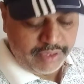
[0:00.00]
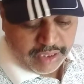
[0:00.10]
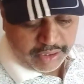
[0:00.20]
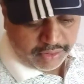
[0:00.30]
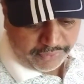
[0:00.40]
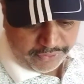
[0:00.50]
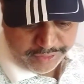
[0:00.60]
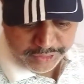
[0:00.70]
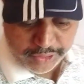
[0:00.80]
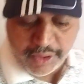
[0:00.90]
Now the
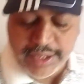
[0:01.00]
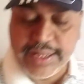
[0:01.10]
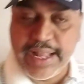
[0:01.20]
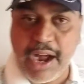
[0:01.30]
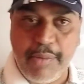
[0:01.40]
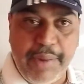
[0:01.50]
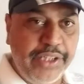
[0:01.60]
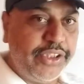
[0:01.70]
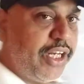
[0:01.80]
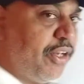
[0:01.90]
first quality they have
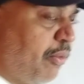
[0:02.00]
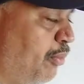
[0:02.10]
mentioned in your